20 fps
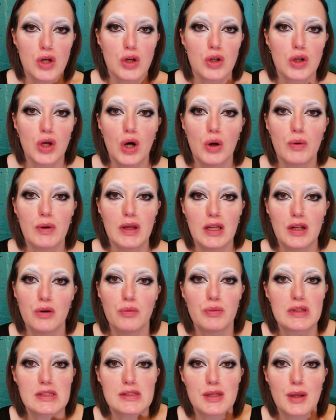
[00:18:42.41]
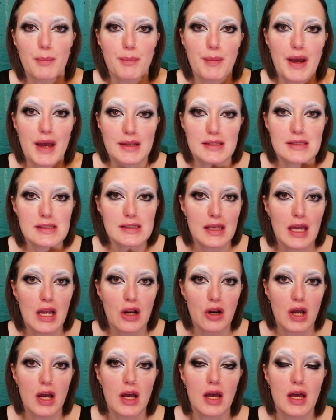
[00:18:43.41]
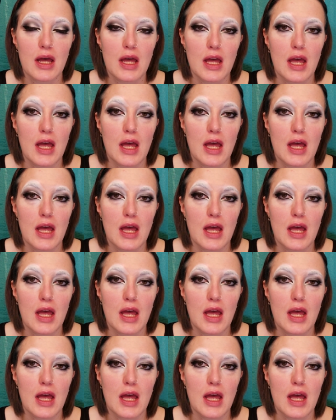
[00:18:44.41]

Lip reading: go in with some mascara